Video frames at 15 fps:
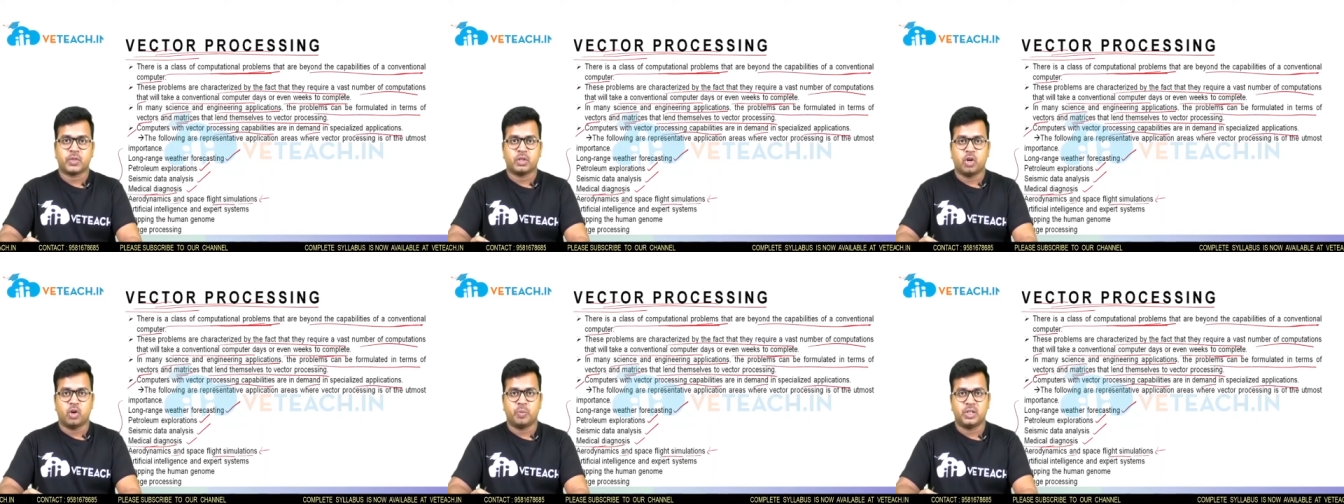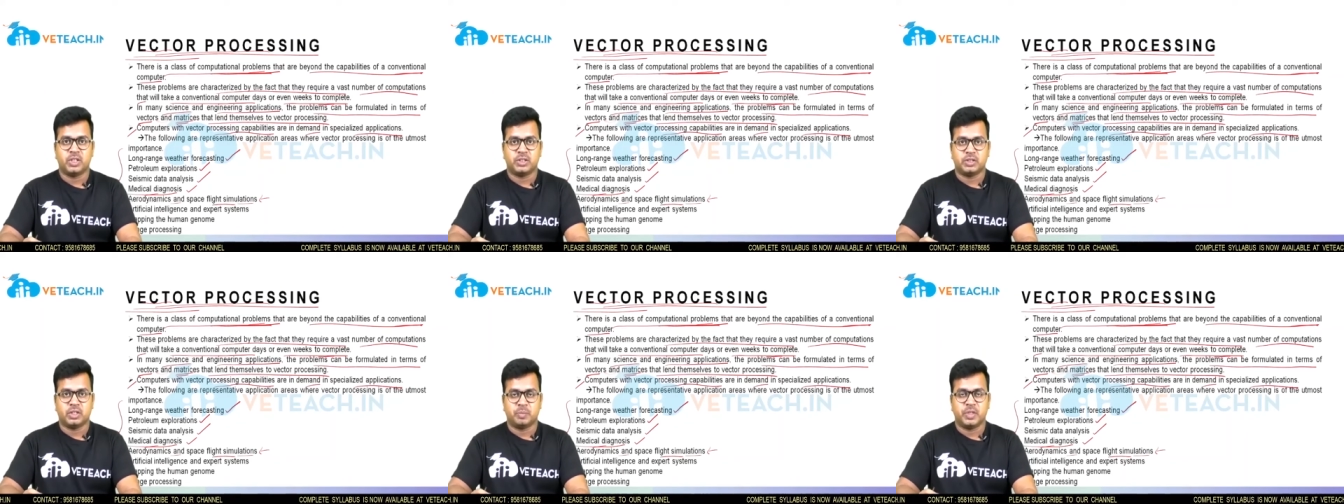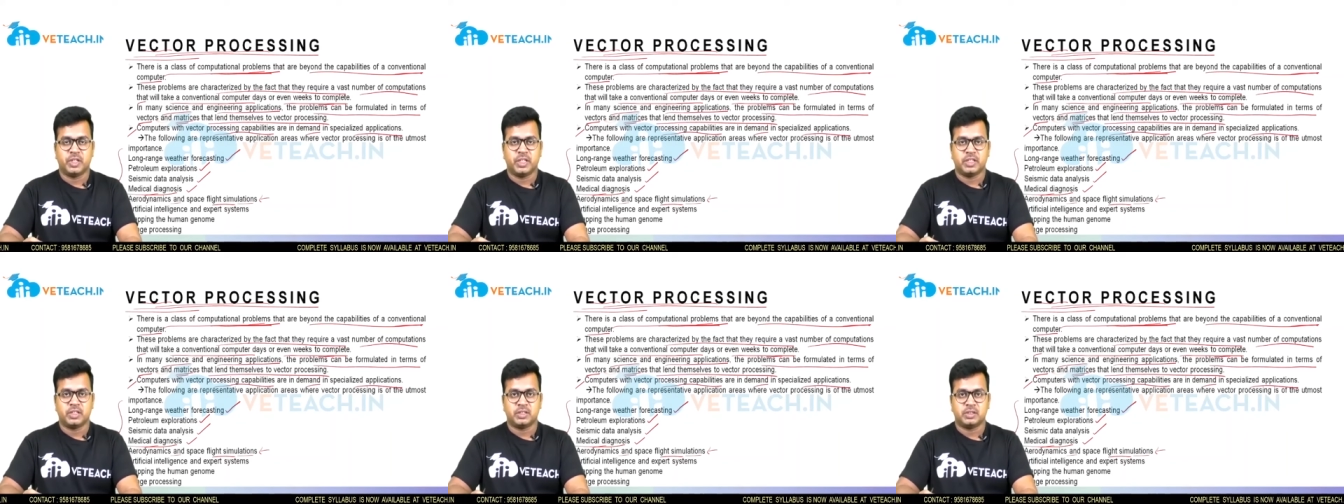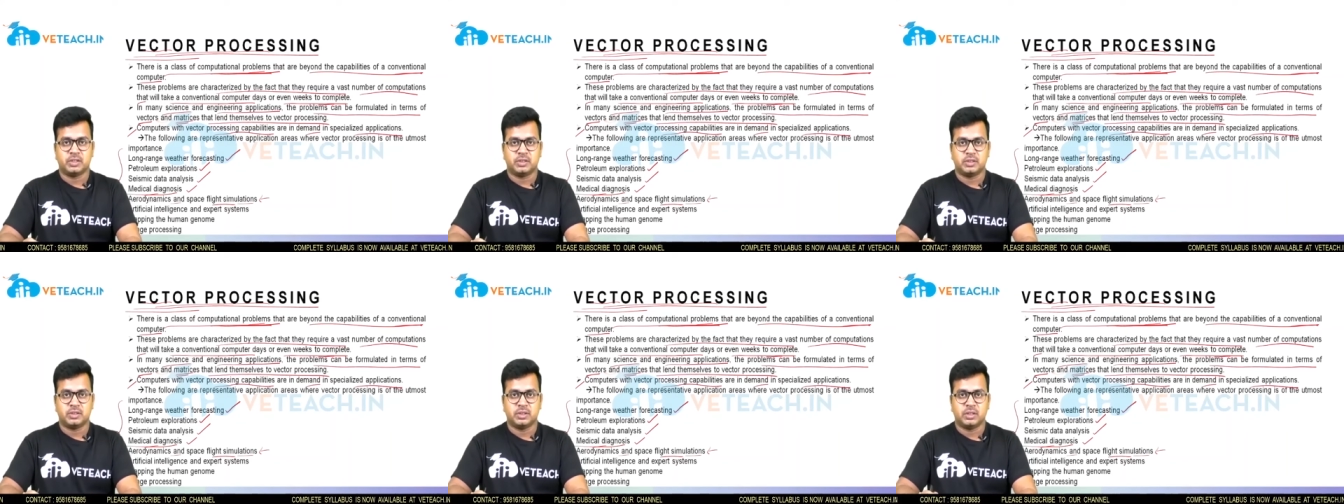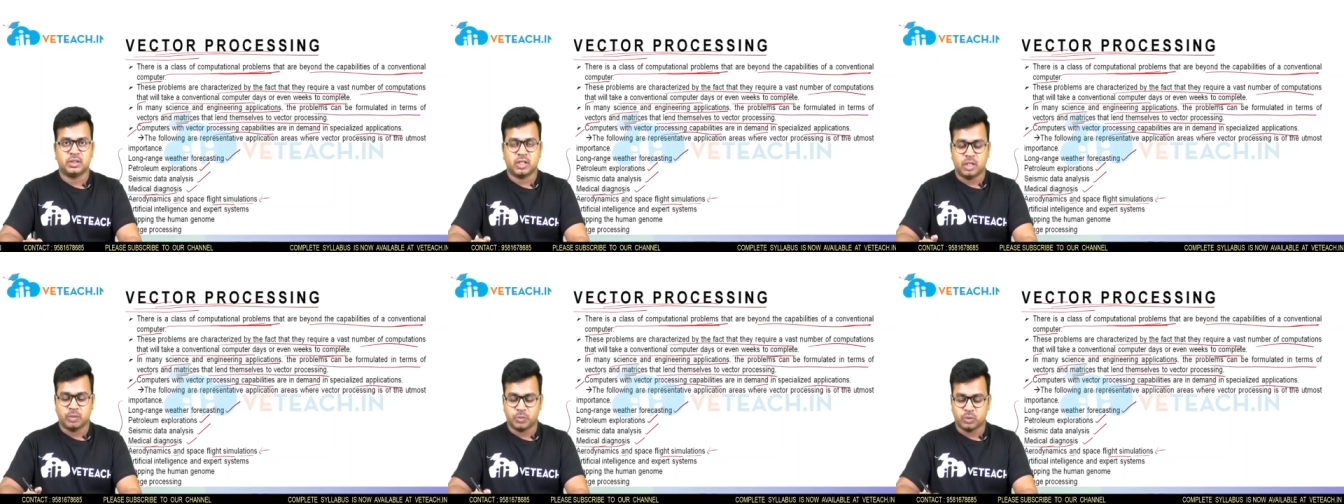applications
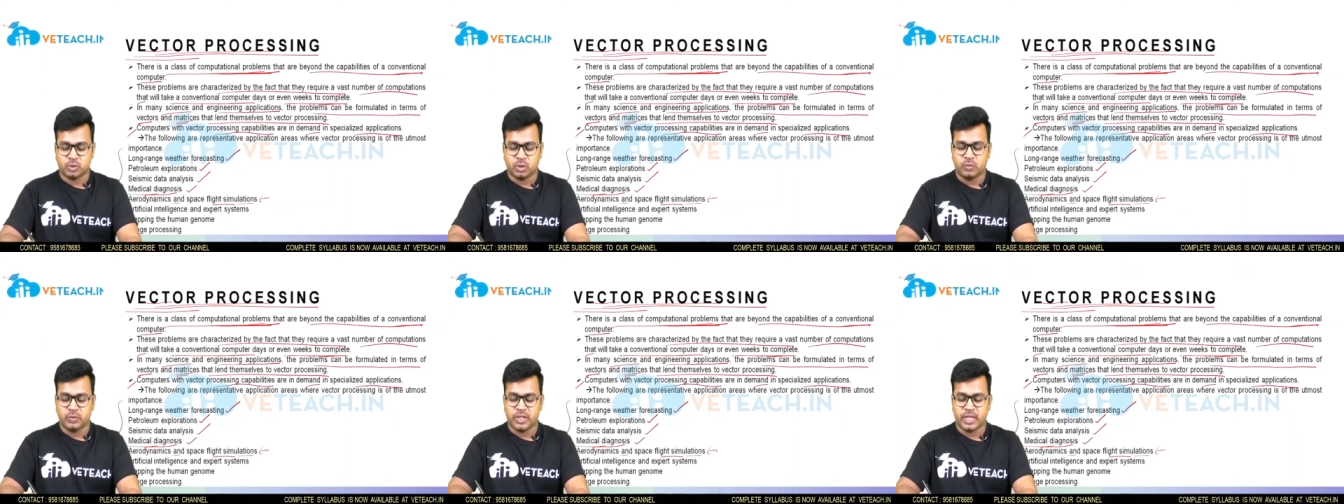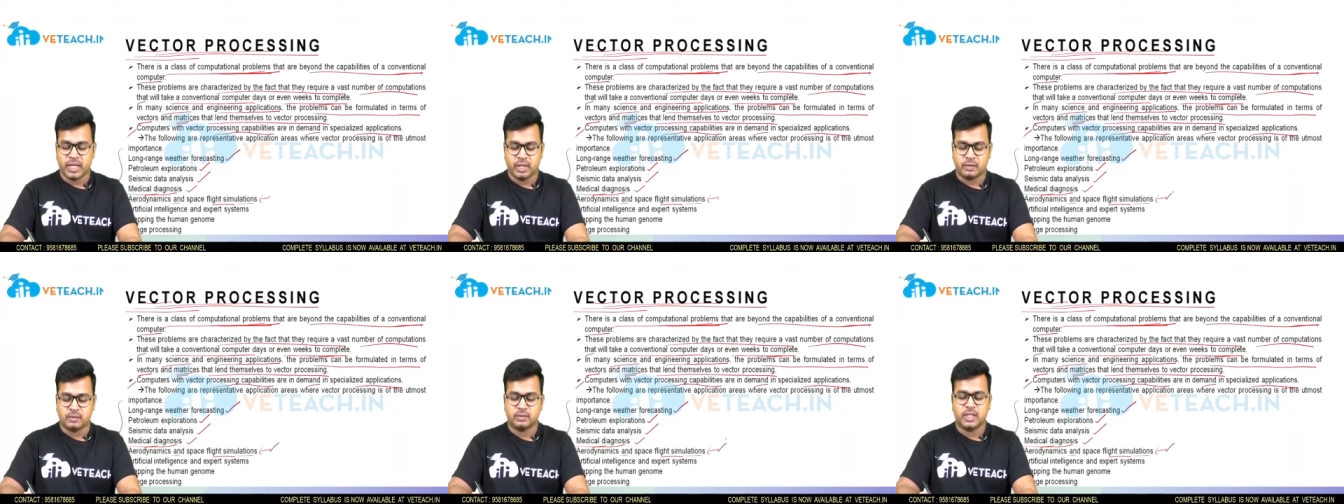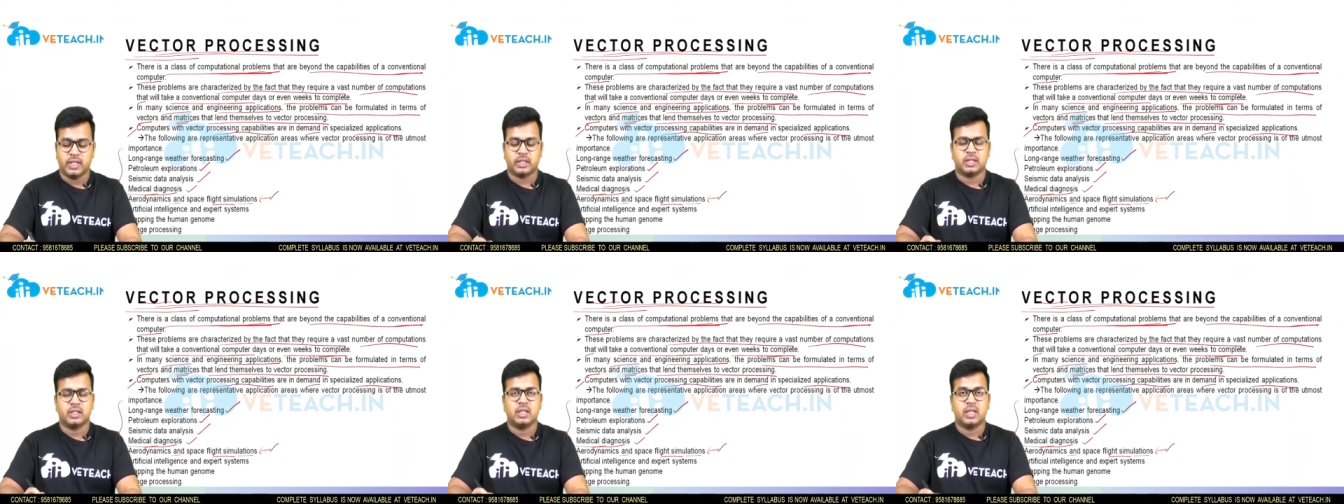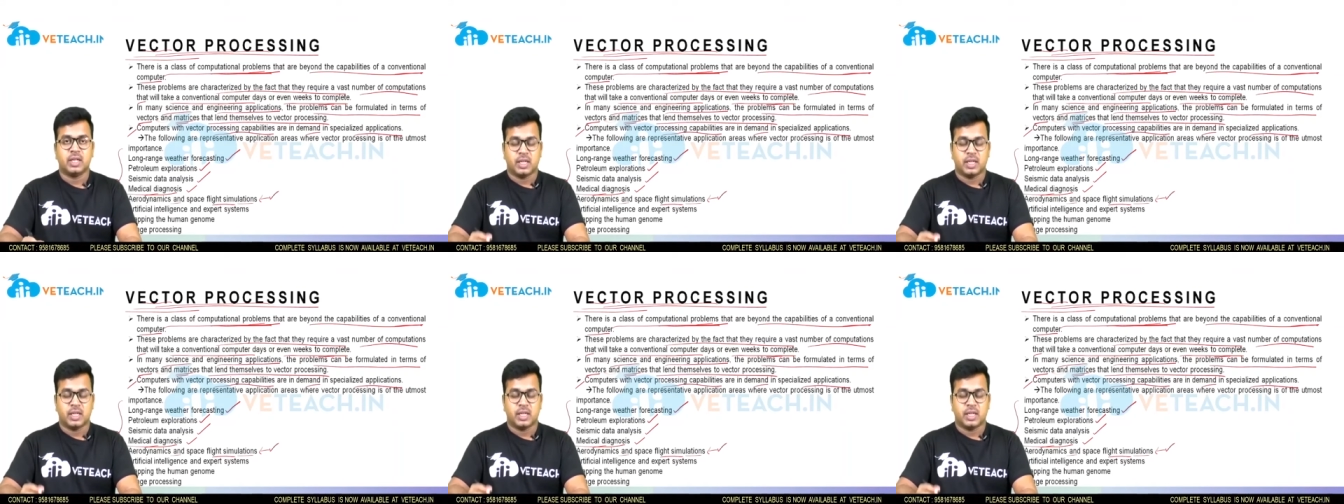up to now we have, right?